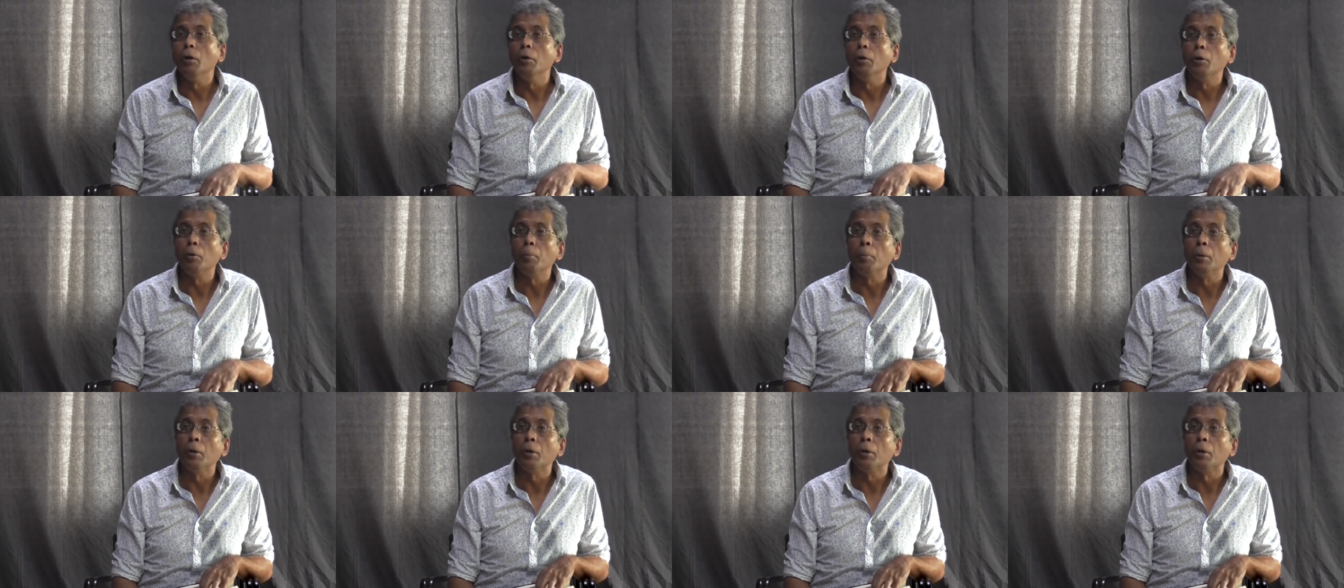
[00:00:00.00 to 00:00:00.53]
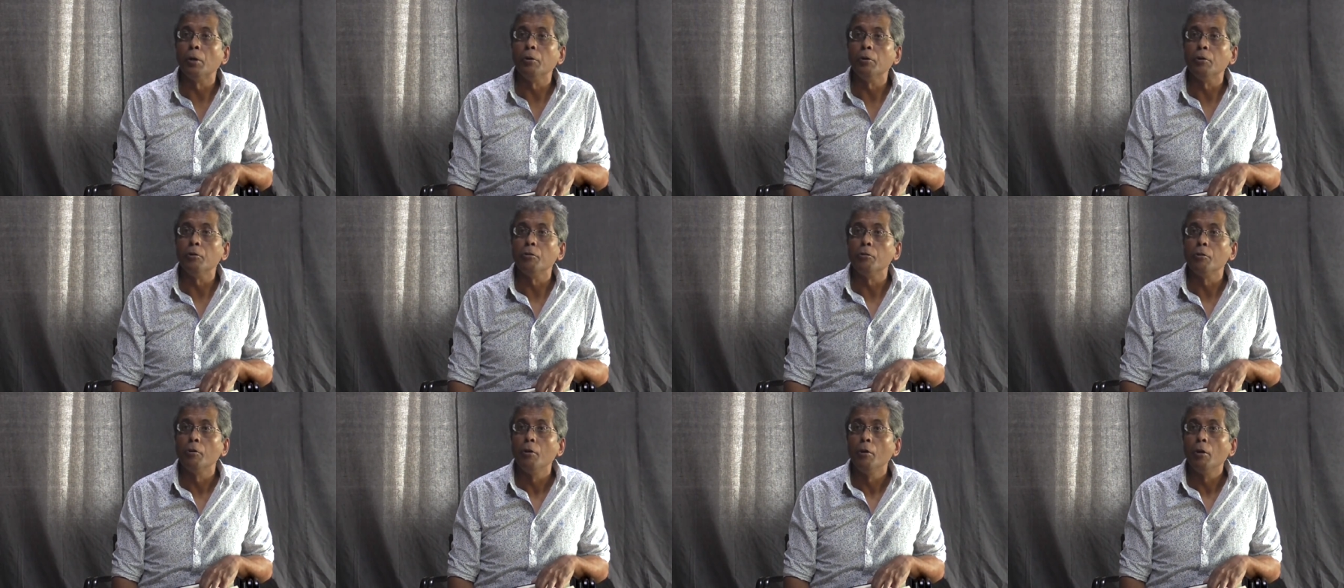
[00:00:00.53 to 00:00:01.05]
European
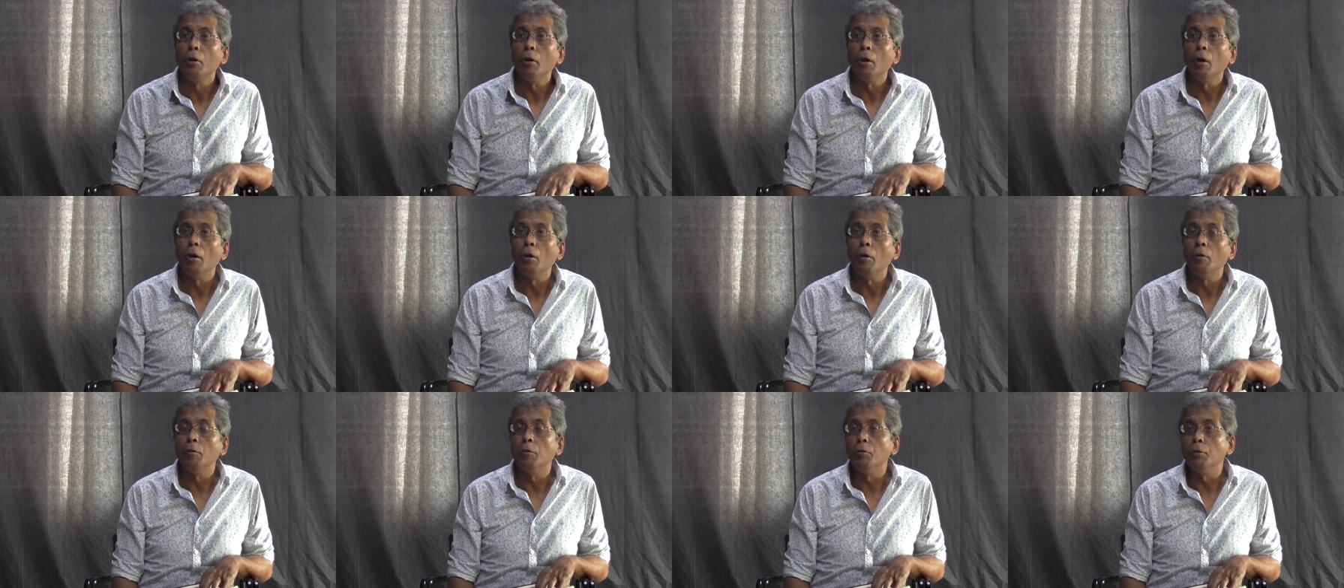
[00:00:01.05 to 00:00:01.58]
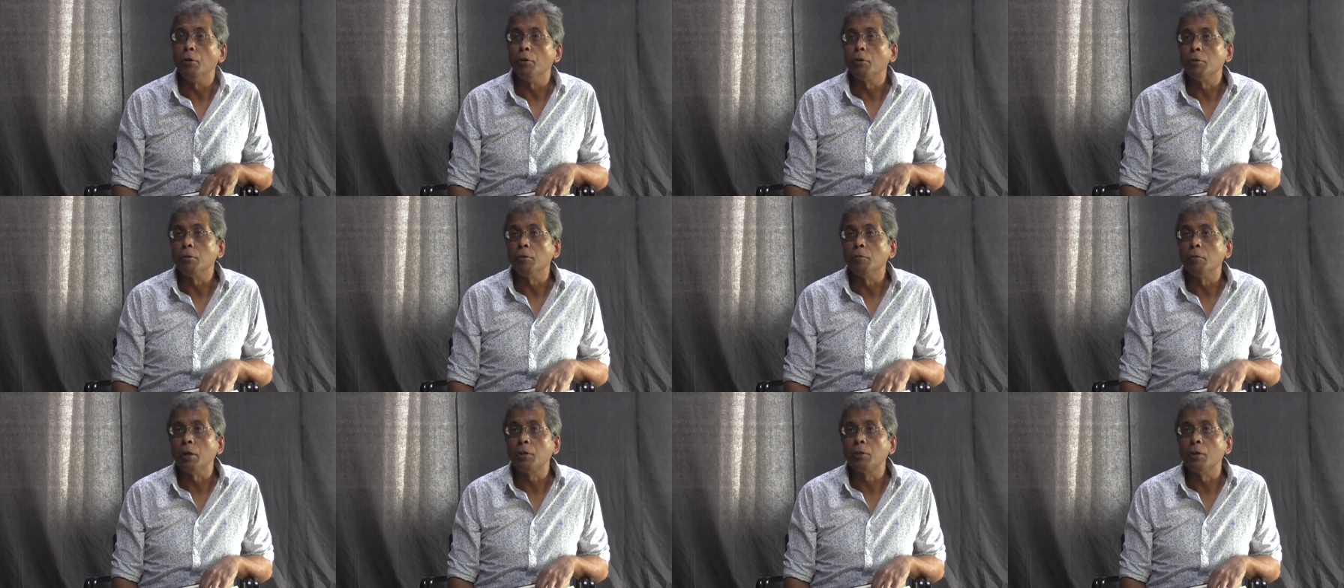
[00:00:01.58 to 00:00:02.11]
countries, uh, the,
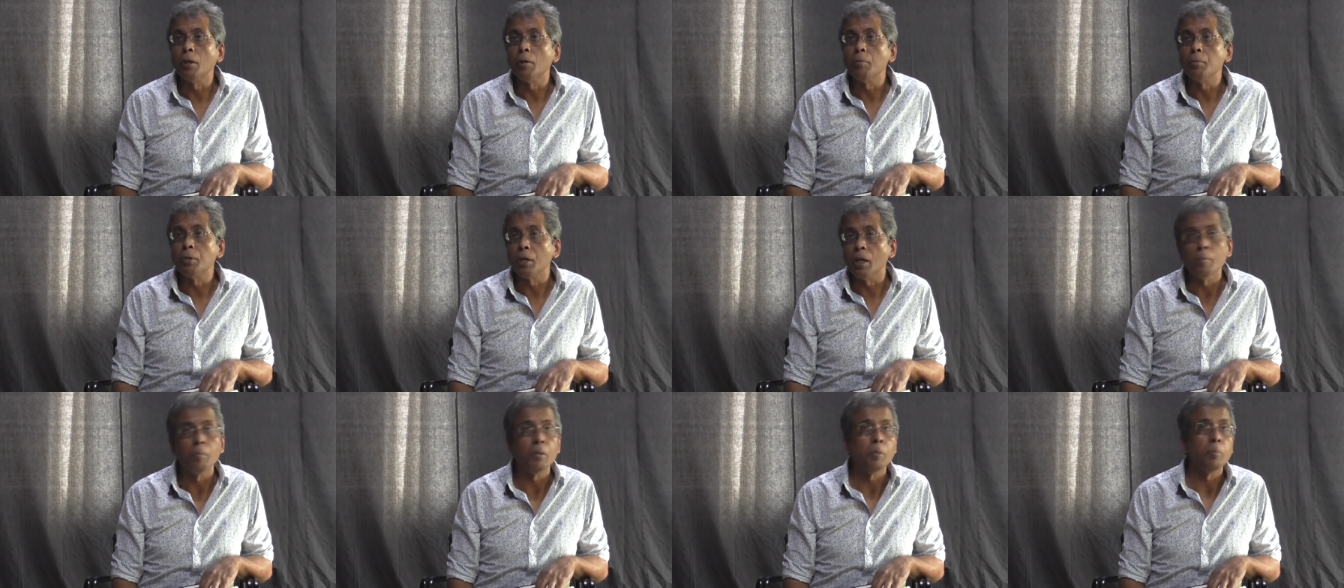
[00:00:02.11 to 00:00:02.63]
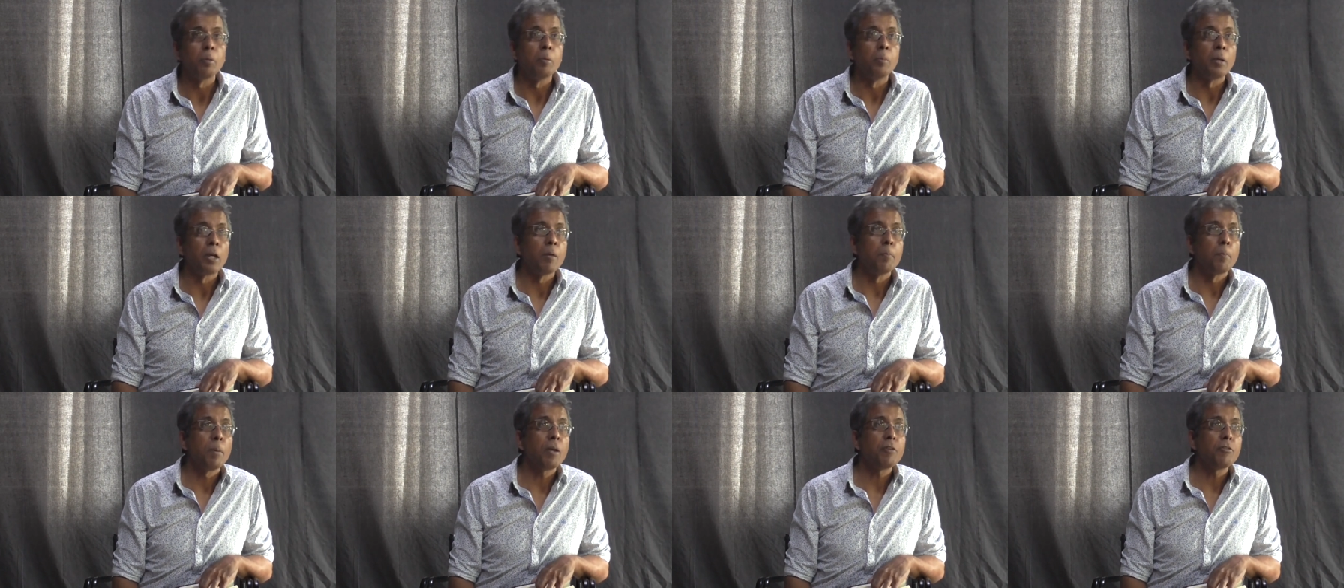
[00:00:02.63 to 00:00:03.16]
during the Vietnam time, people
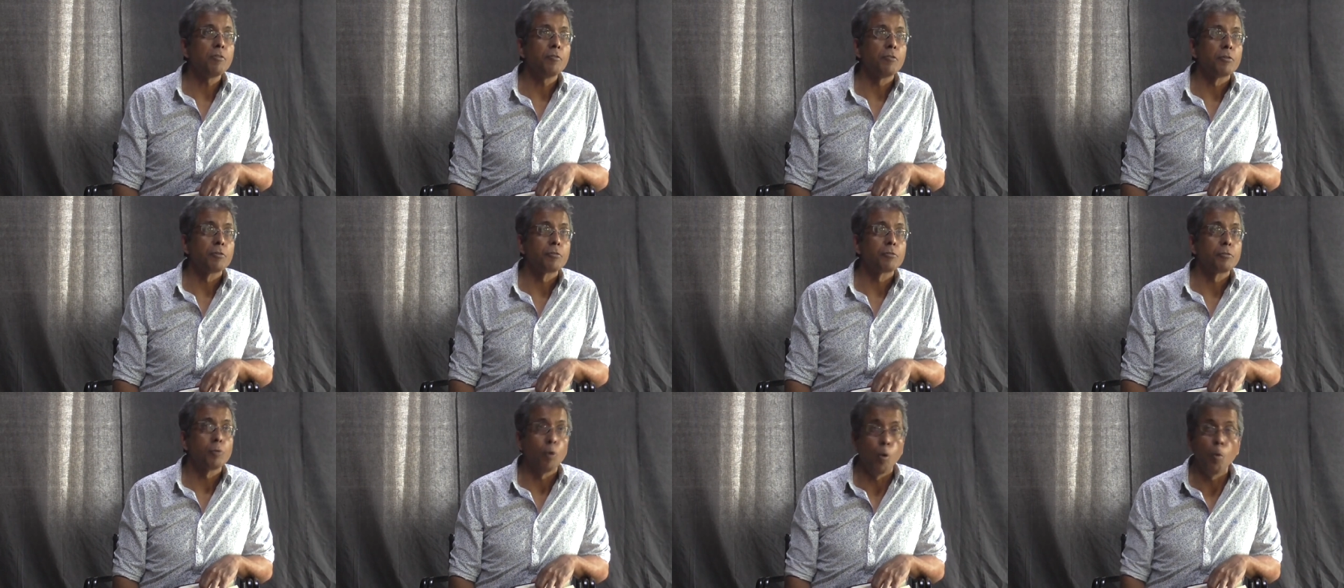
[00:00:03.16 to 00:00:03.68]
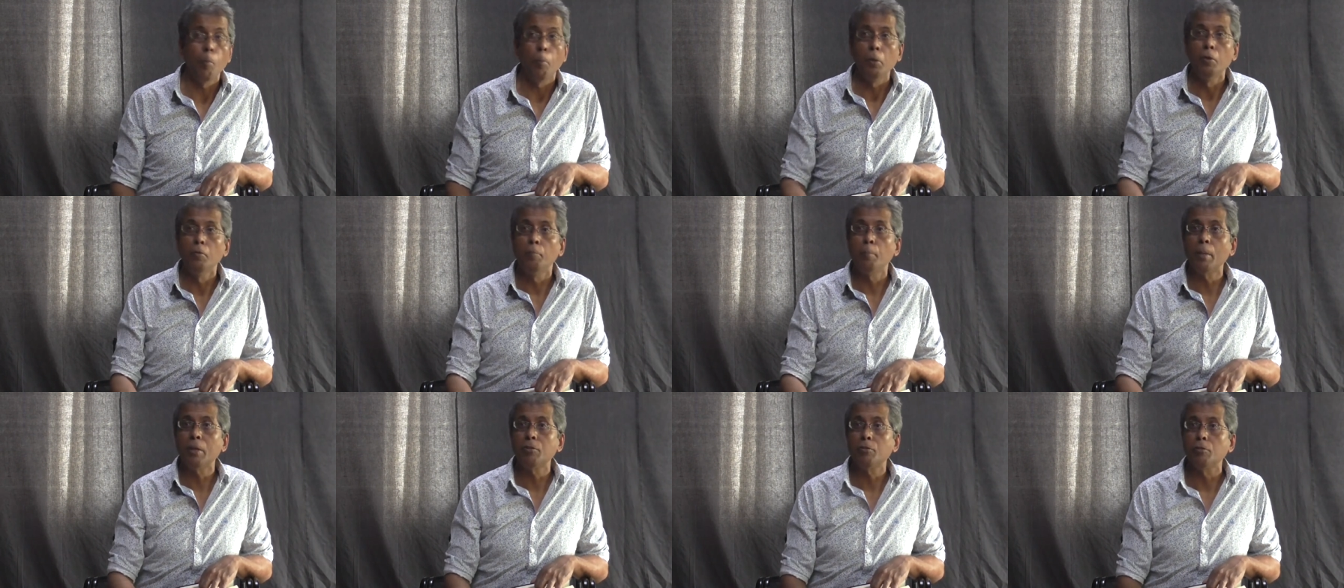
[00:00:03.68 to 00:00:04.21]
became pacifists,
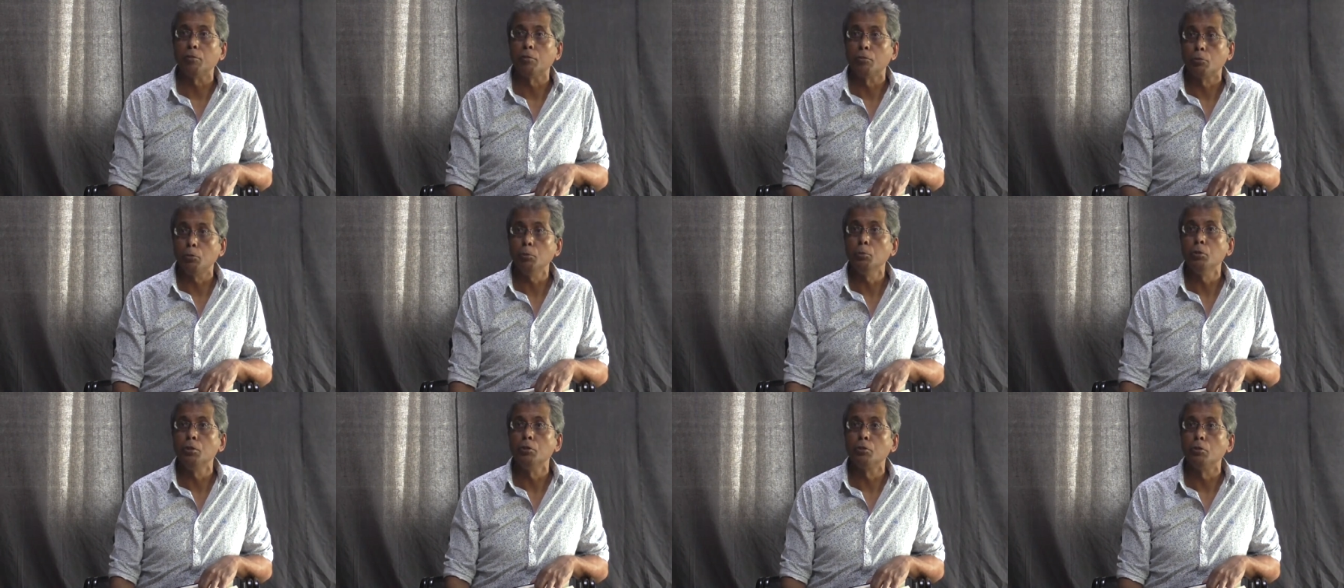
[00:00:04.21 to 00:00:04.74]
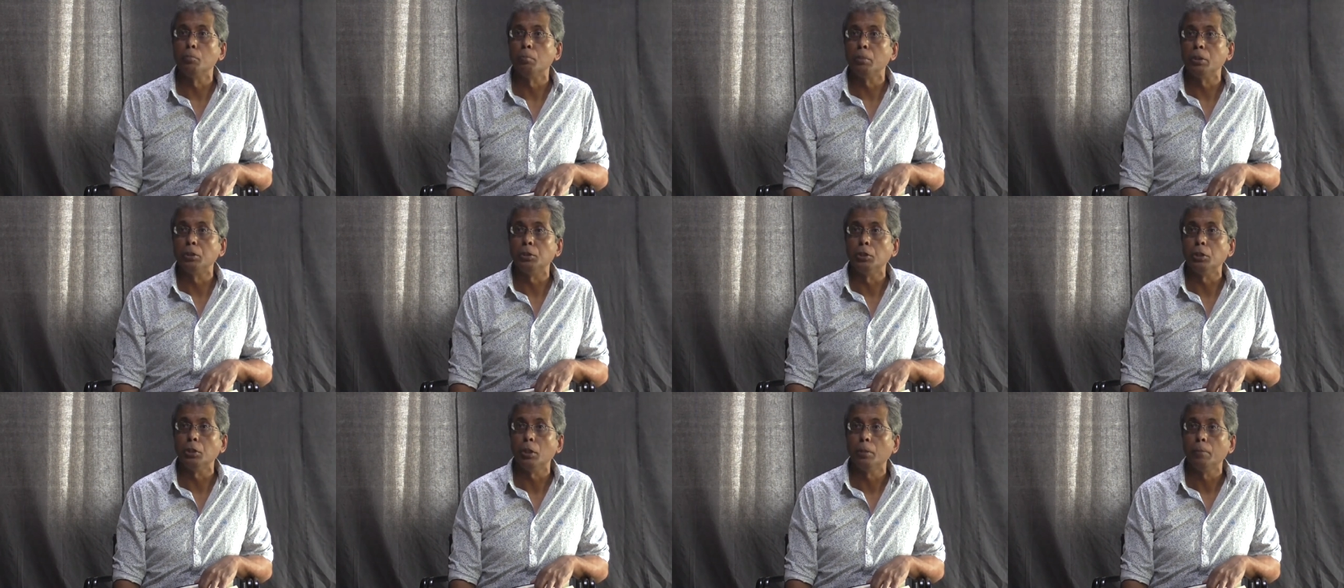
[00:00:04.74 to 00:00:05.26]
open pacifists, students in
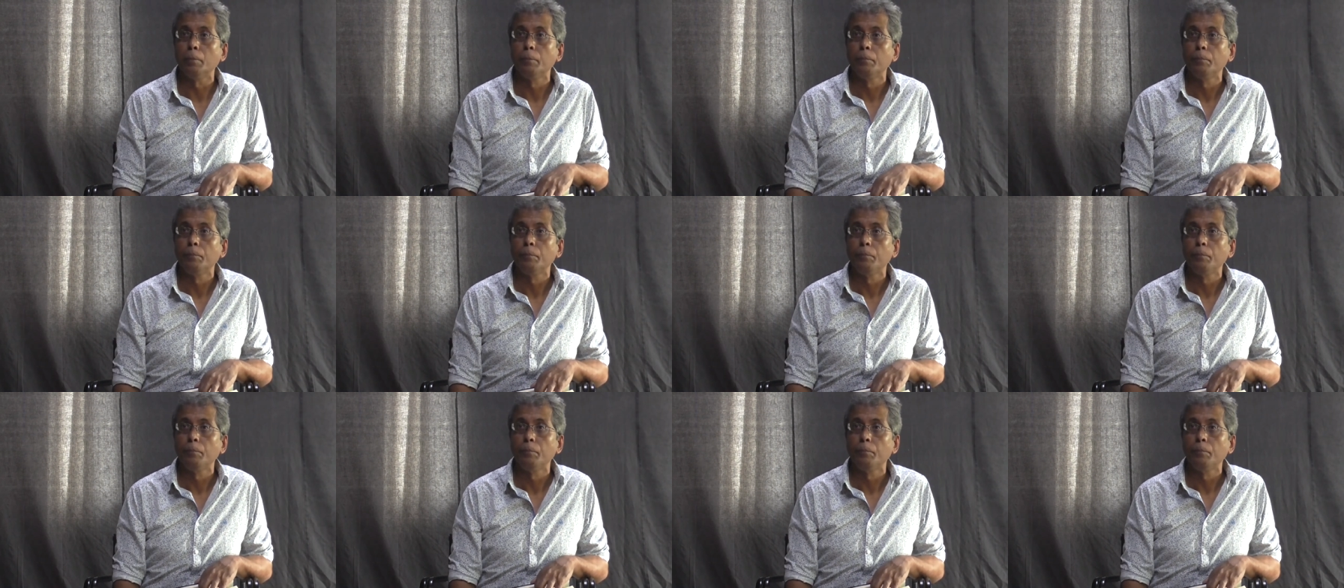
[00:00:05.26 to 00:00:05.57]
particular.